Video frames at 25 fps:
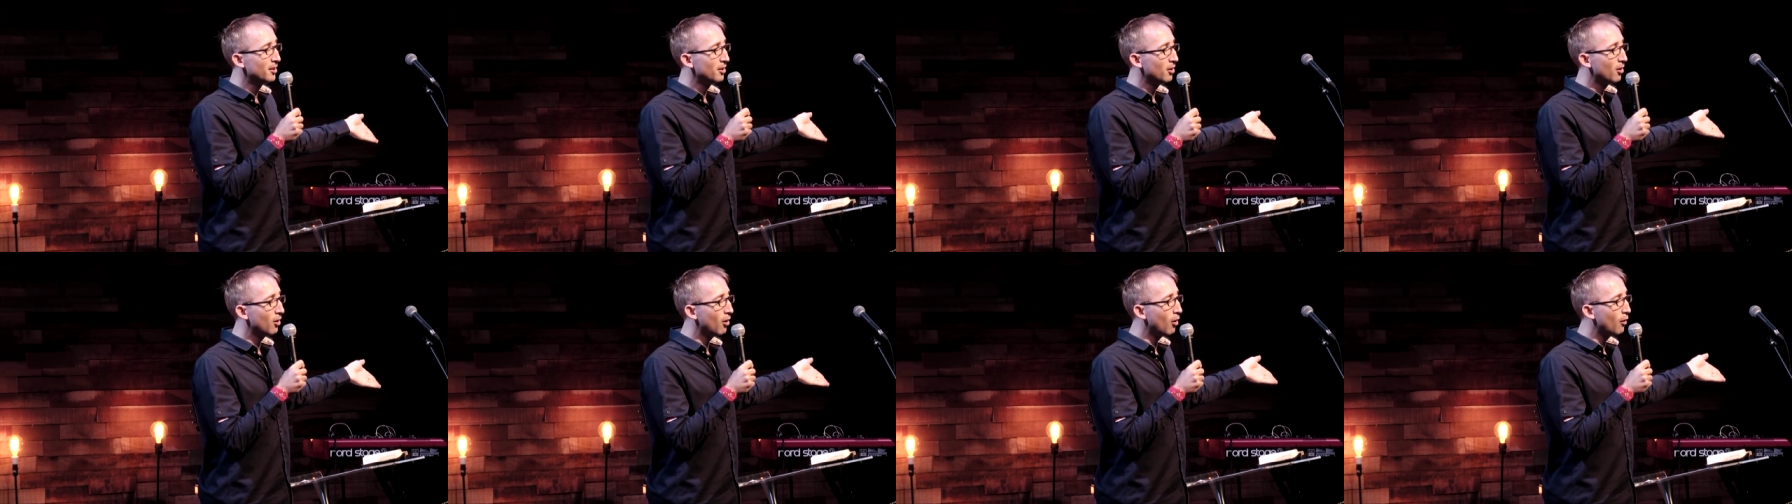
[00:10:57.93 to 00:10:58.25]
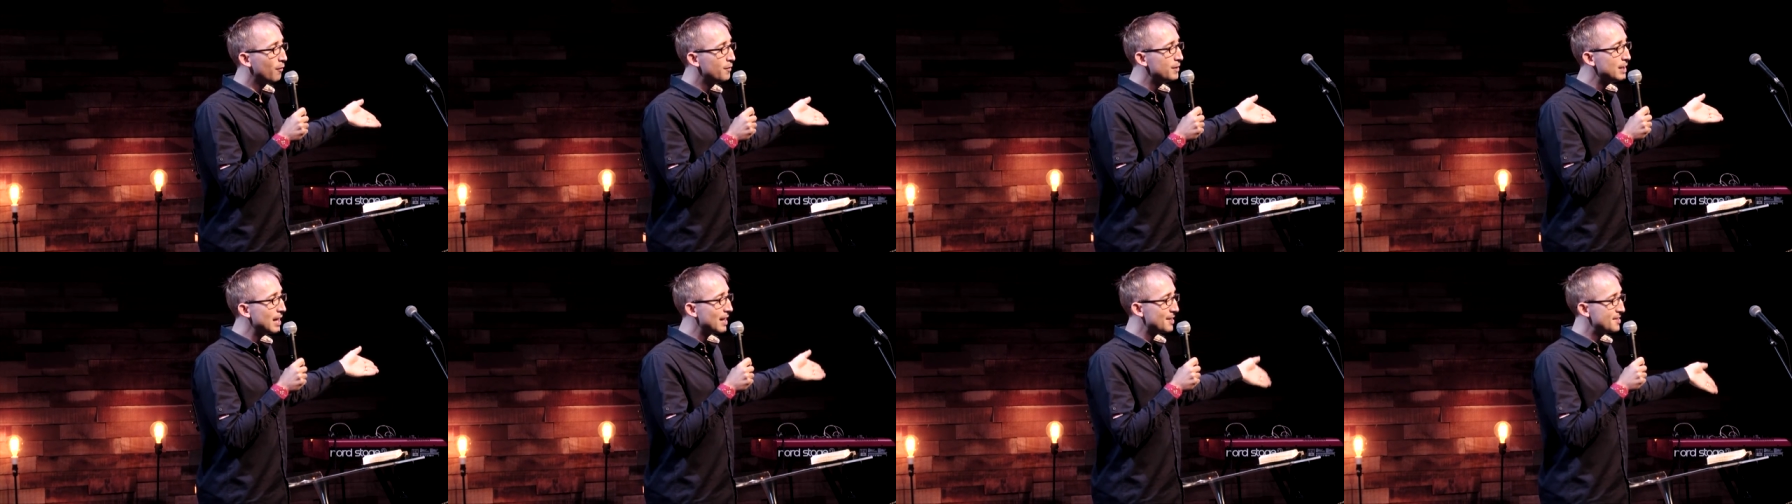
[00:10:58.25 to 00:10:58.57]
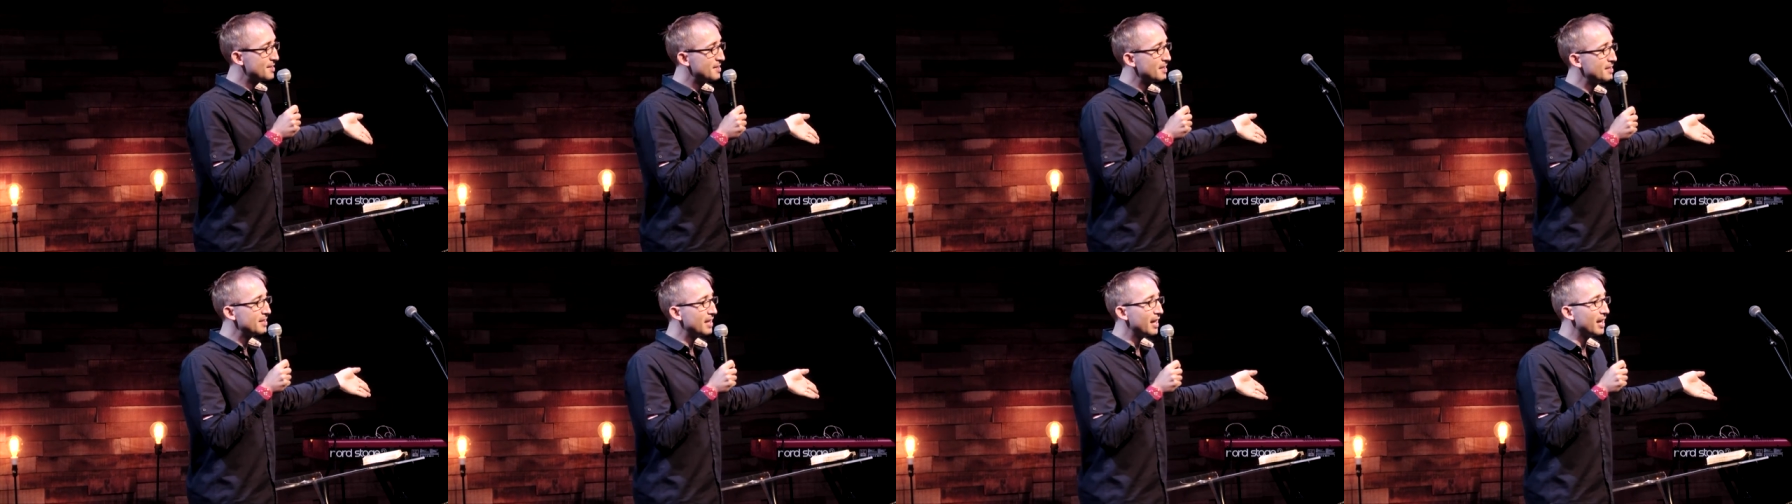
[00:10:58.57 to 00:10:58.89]
of
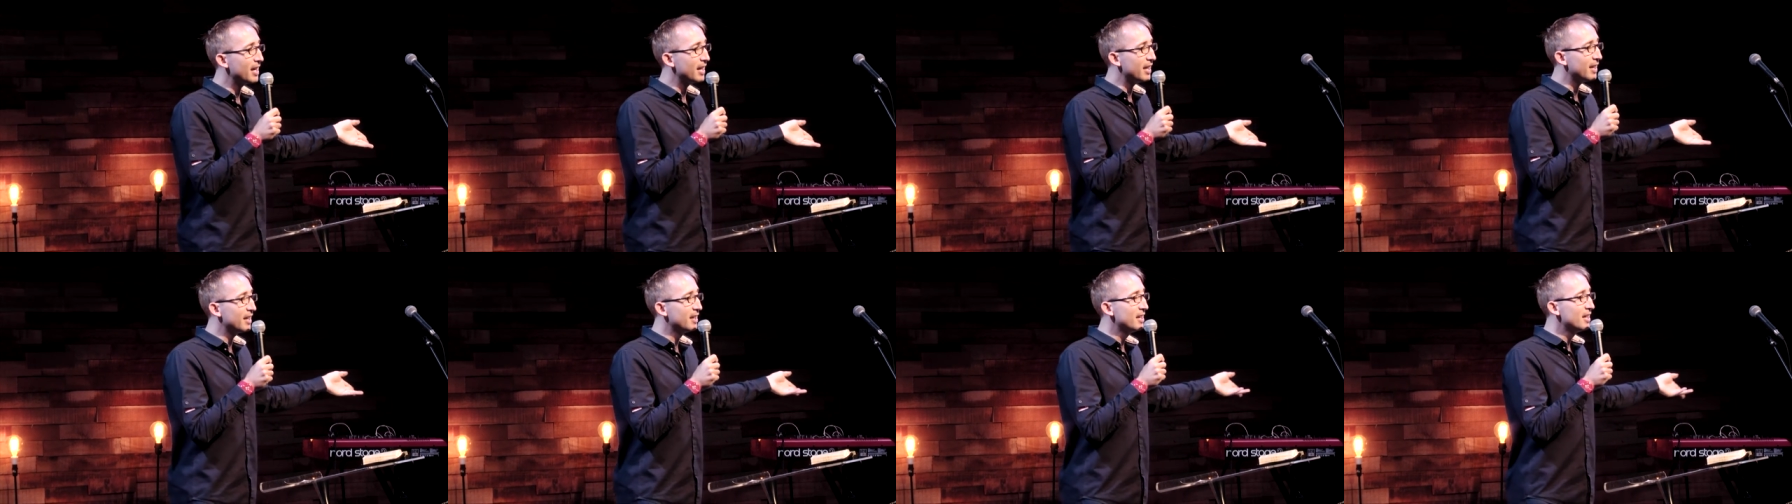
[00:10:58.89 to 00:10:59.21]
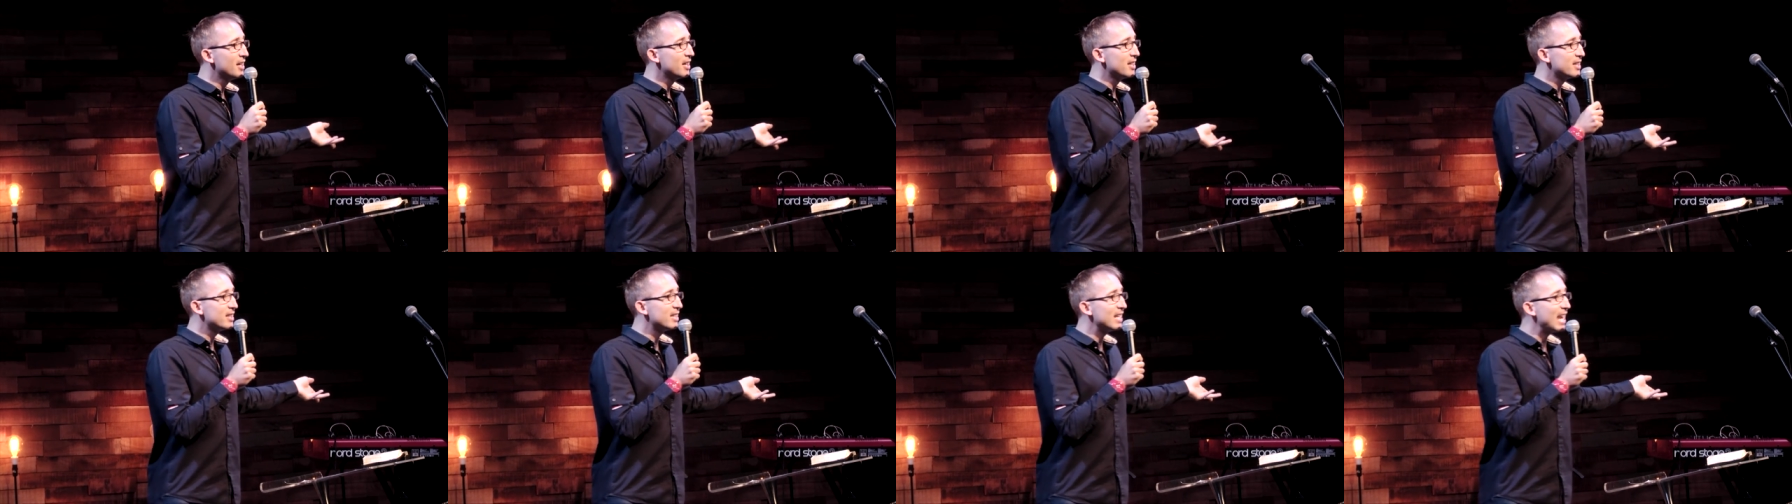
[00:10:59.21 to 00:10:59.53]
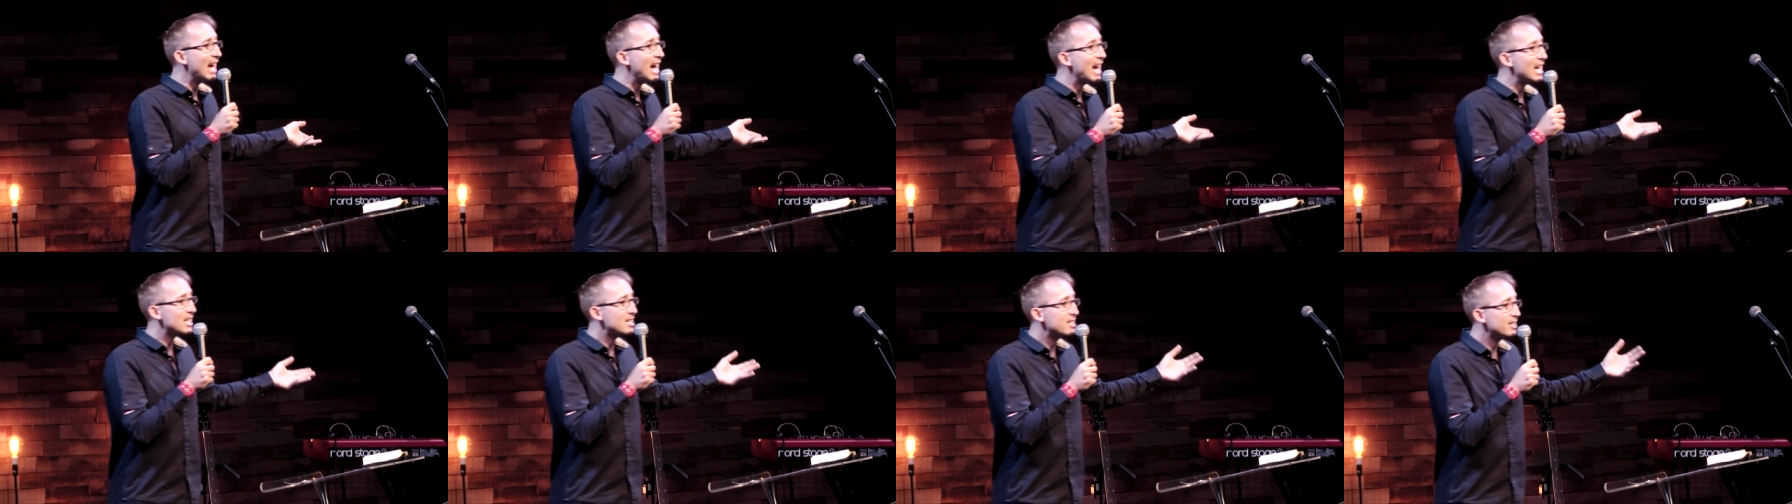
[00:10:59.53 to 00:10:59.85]
yesterday that
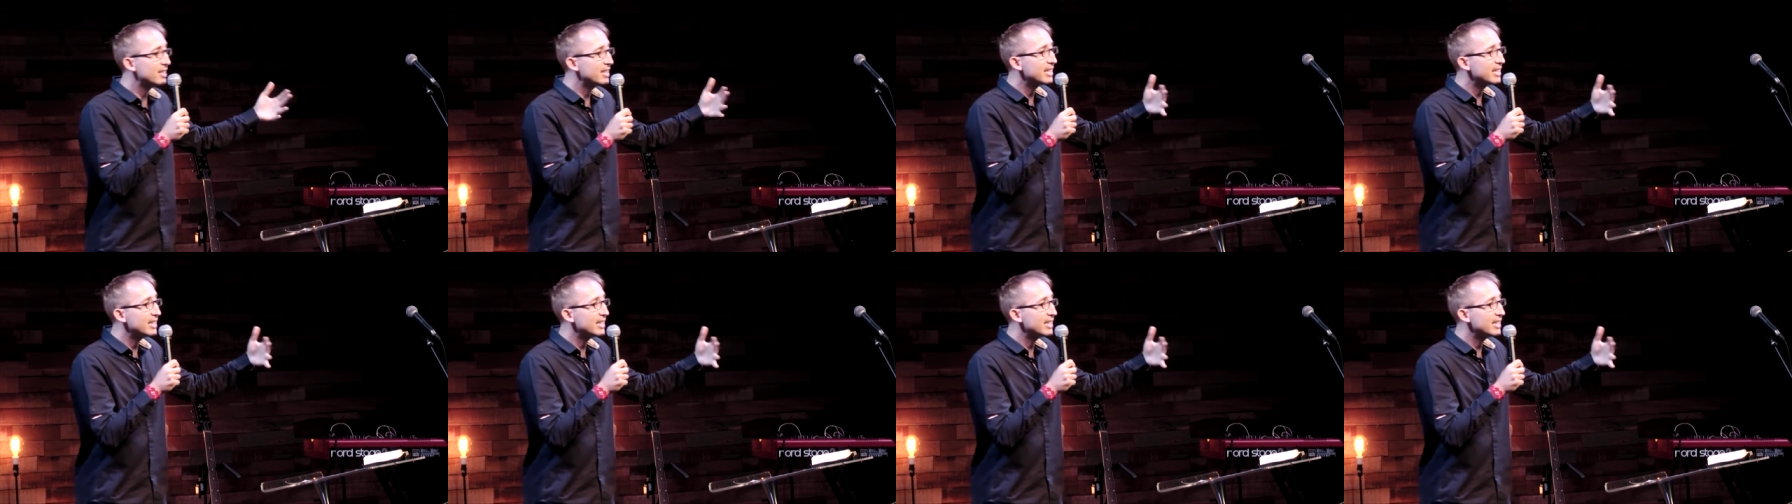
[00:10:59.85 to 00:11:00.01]
actually